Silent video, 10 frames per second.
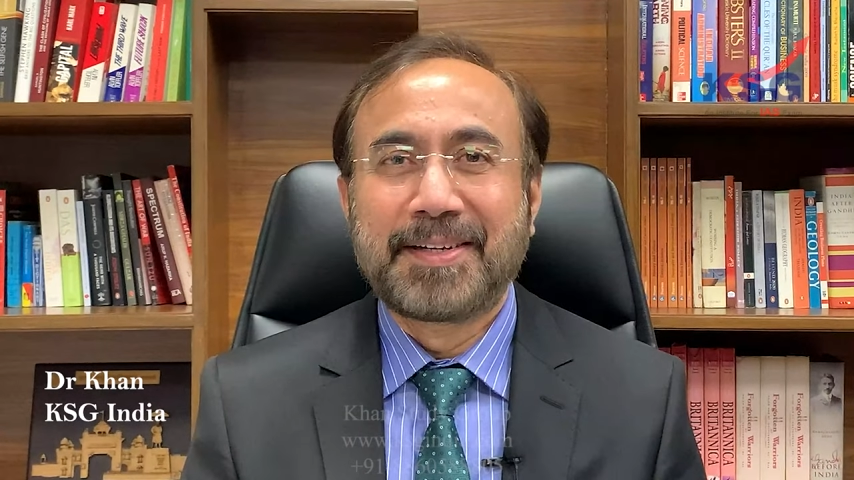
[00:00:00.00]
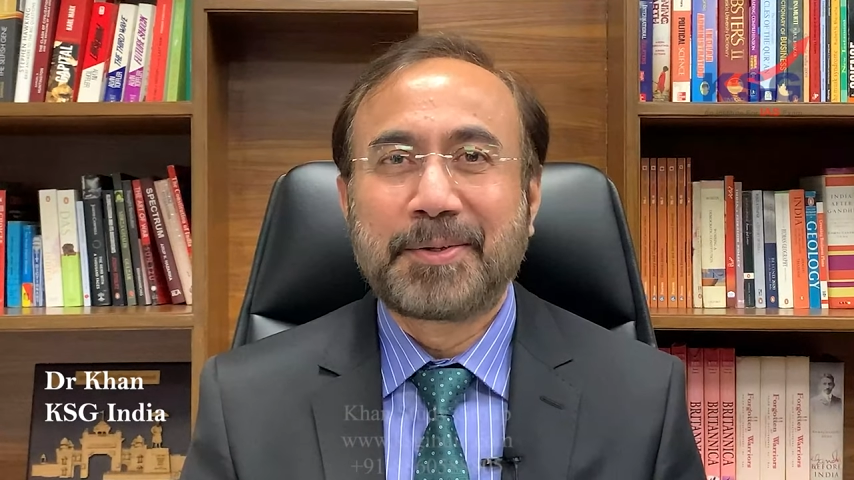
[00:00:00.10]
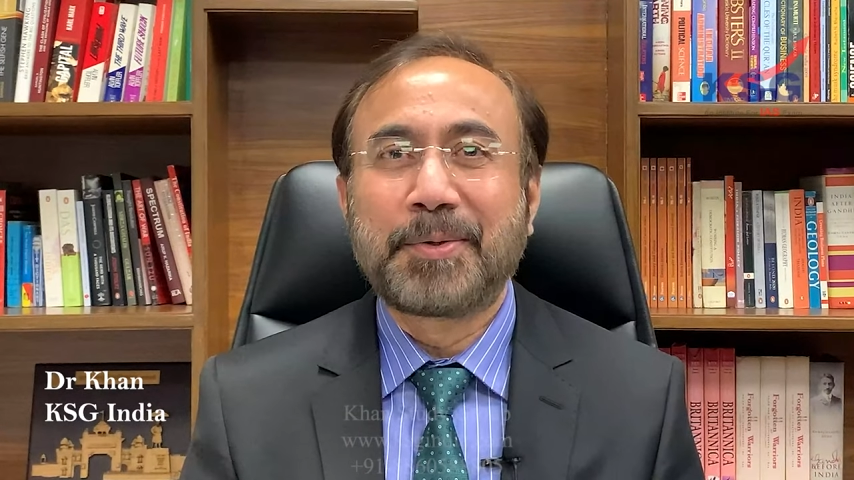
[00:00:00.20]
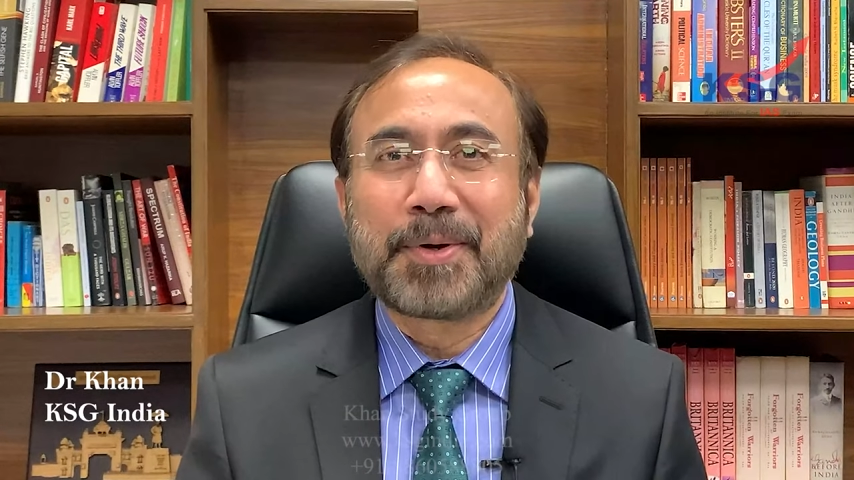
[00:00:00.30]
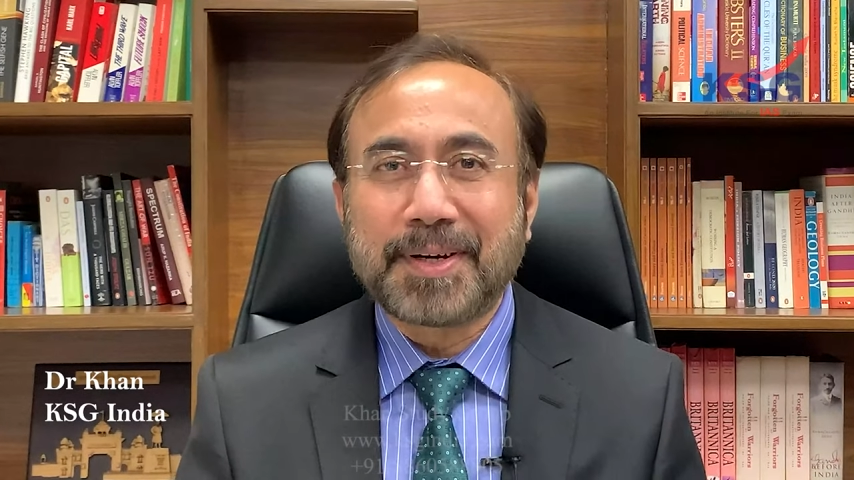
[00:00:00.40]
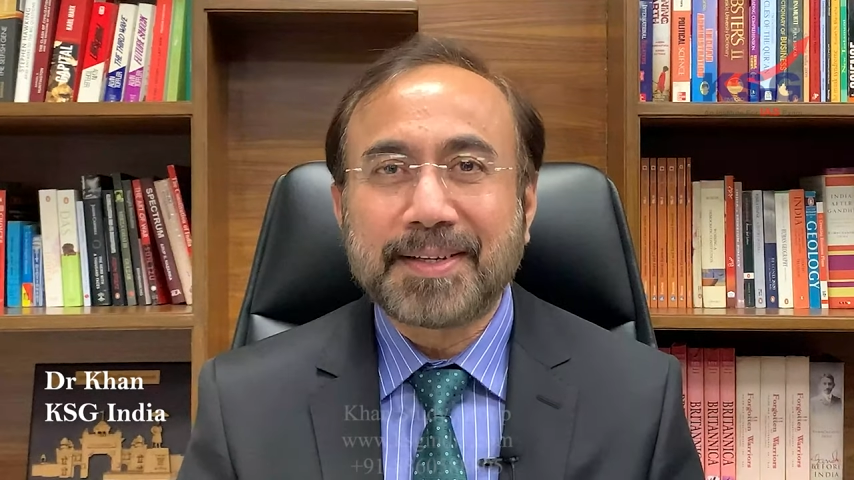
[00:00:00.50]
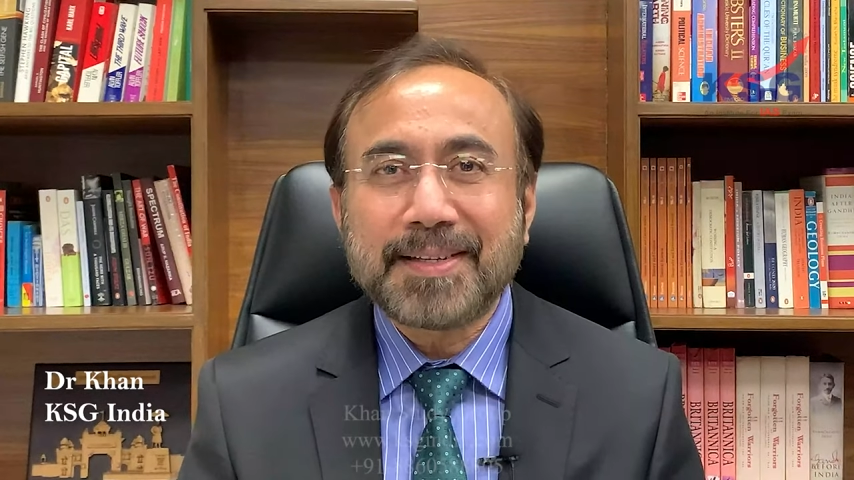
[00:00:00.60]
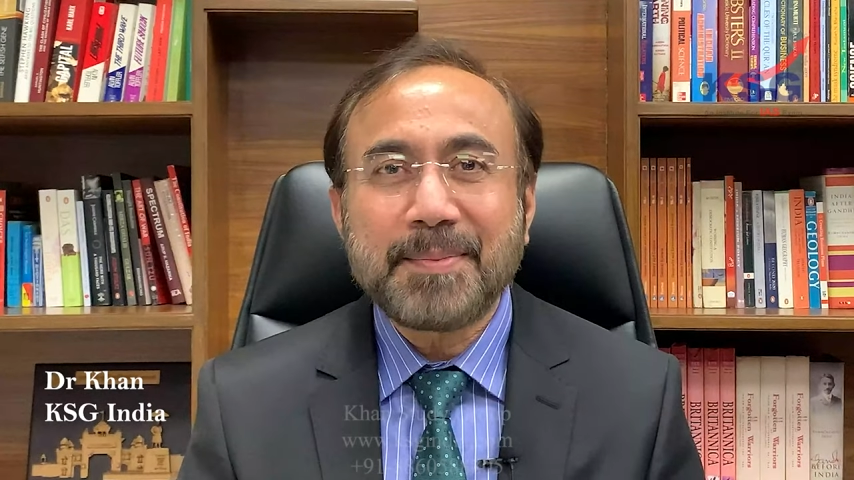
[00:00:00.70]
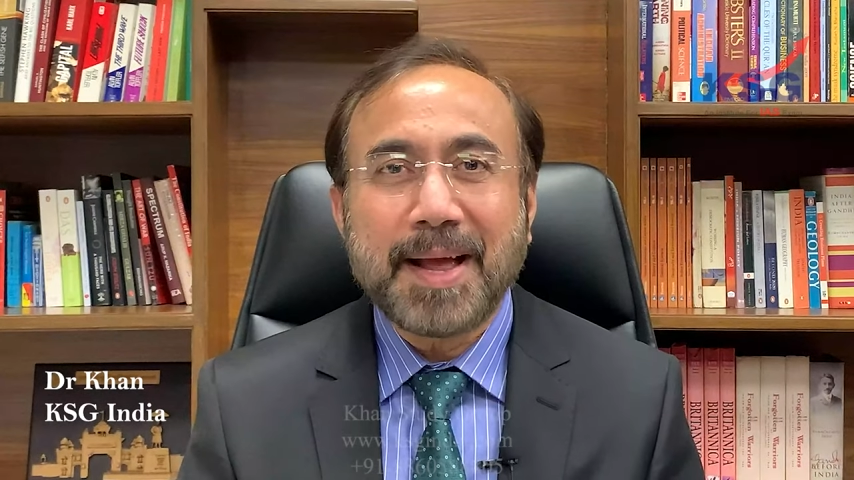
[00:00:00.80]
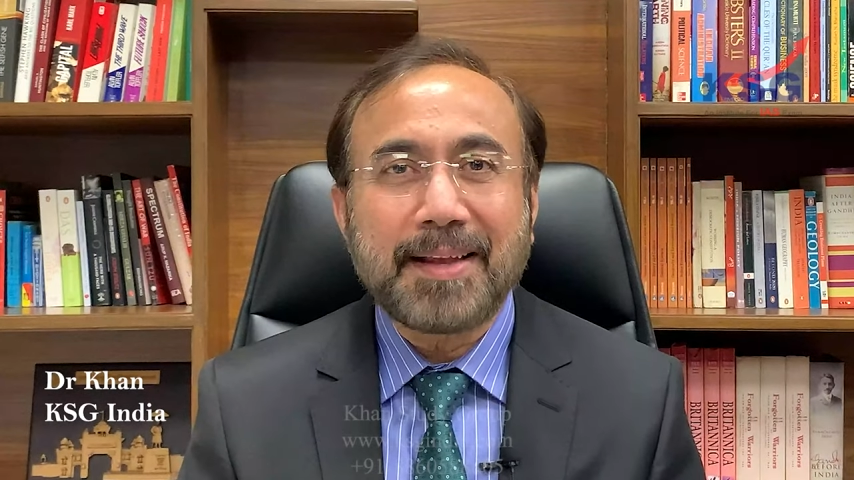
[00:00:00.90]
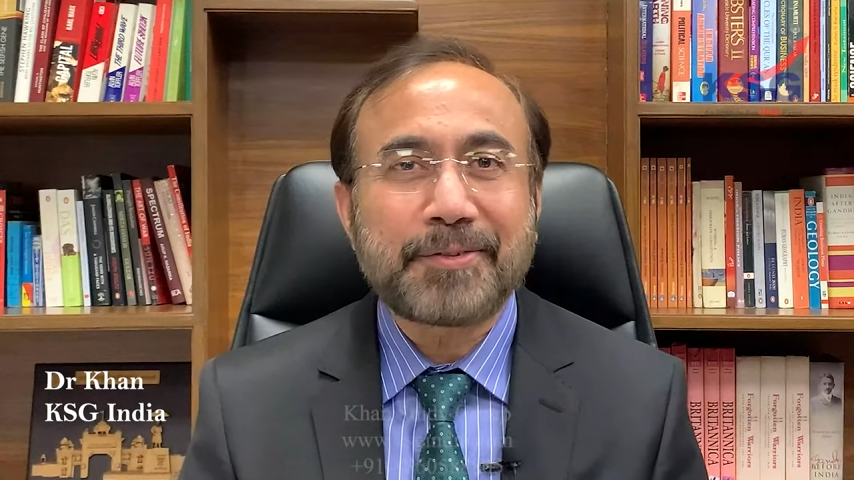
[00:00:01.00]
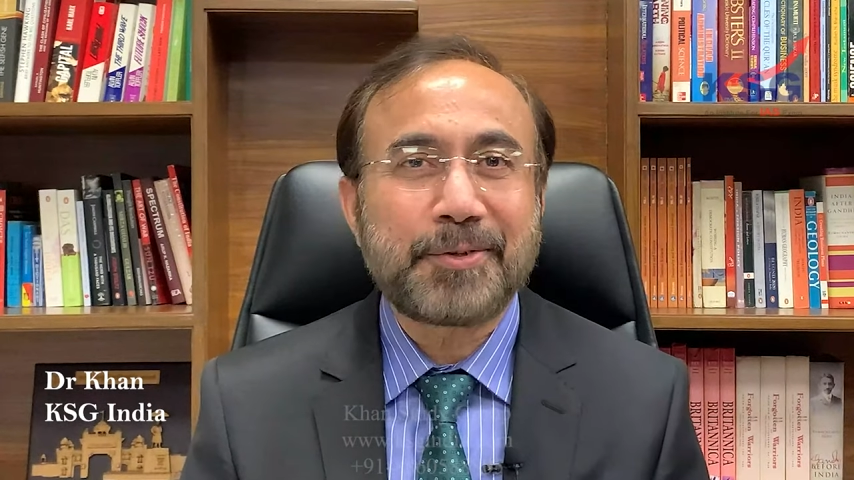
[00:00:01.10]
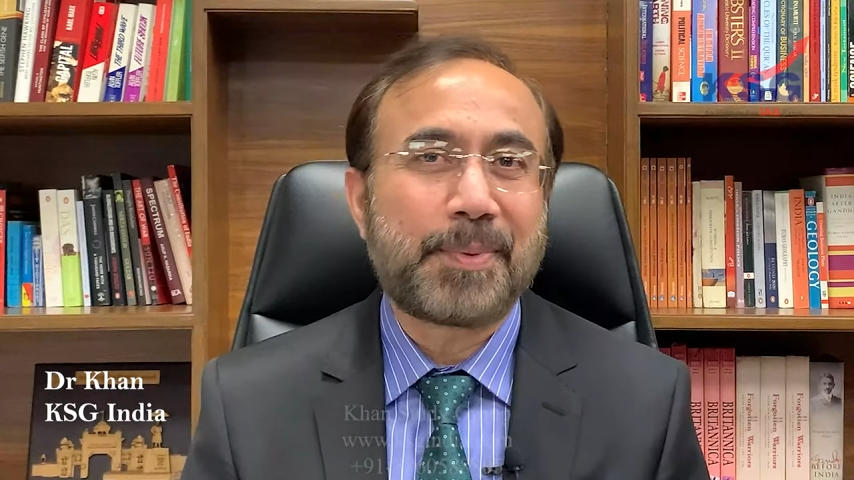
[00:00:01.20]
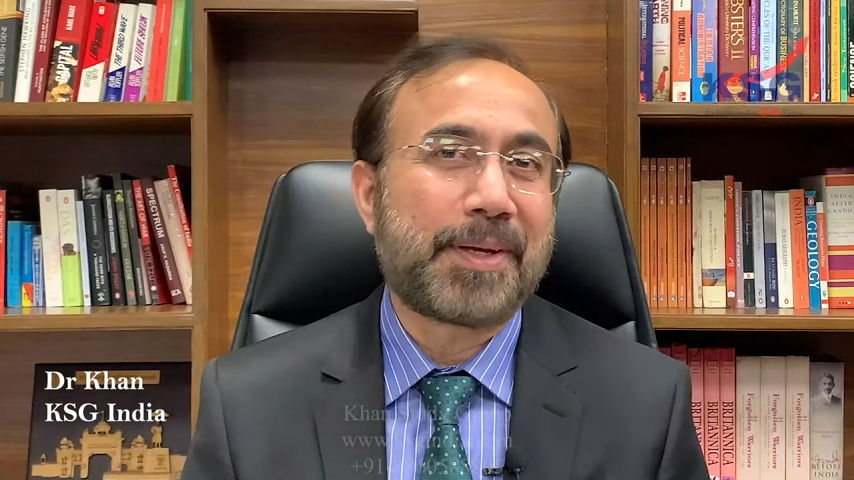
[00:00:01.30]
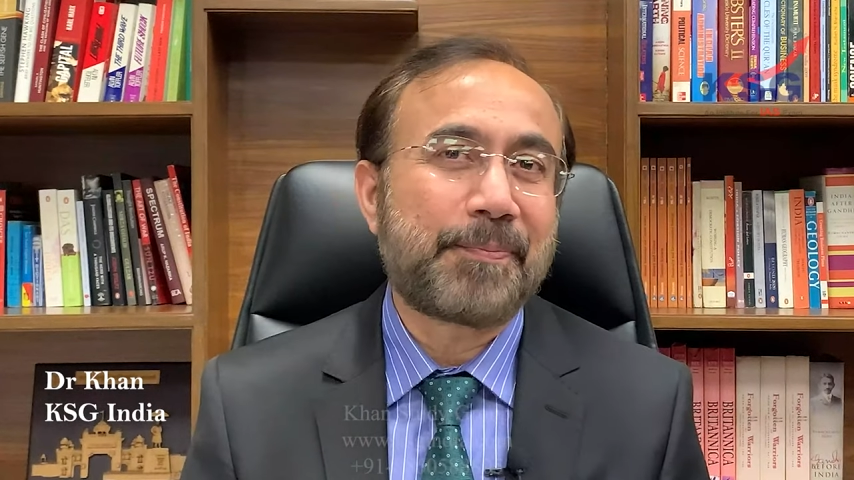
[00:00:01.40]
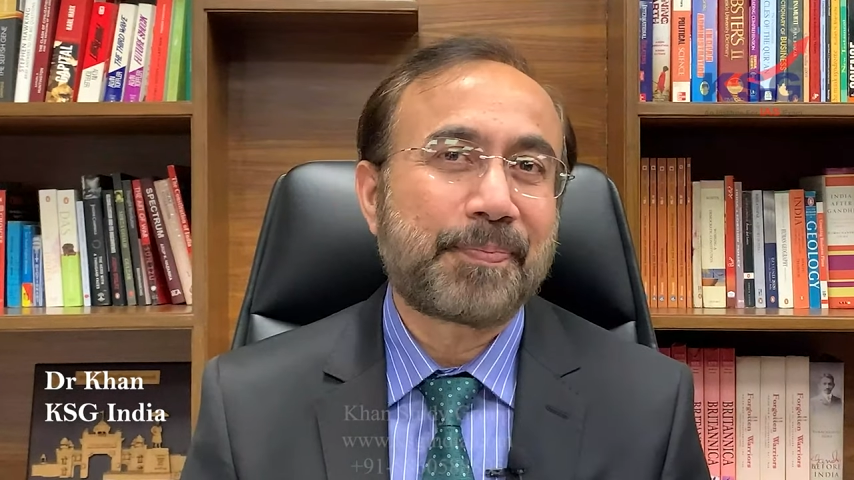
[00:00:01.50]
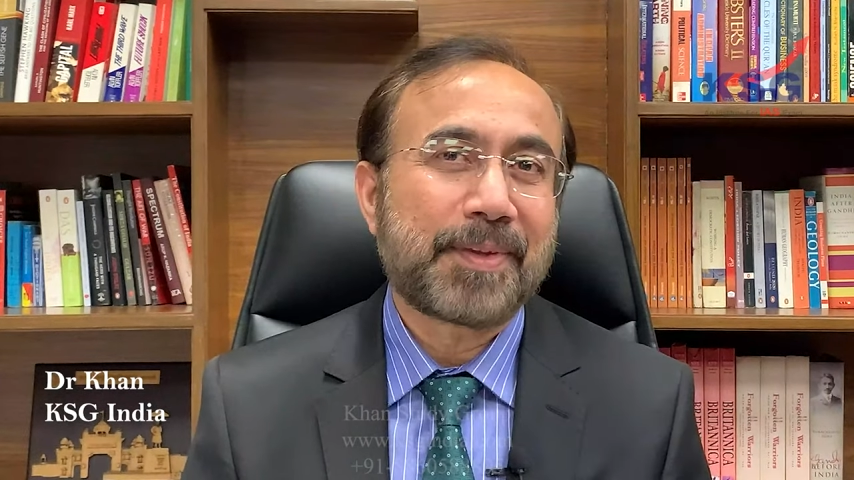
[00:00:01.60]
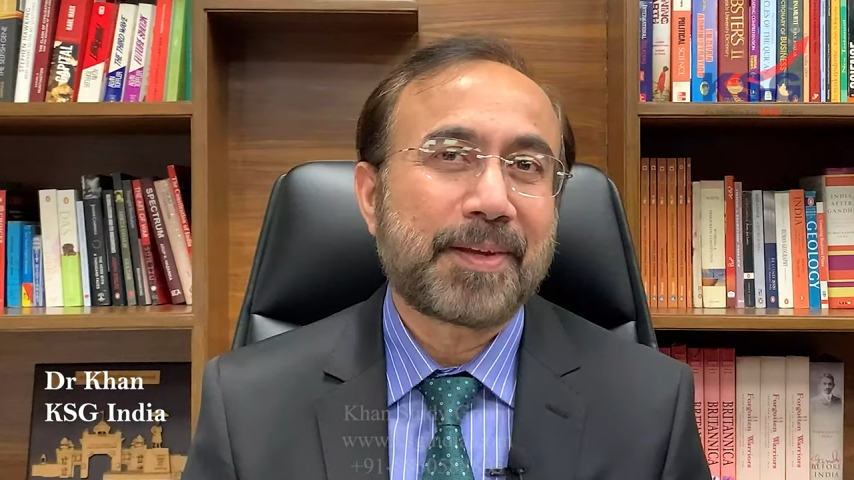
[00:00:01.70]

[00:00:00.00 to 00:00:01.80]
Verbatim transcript: So your criticism has to be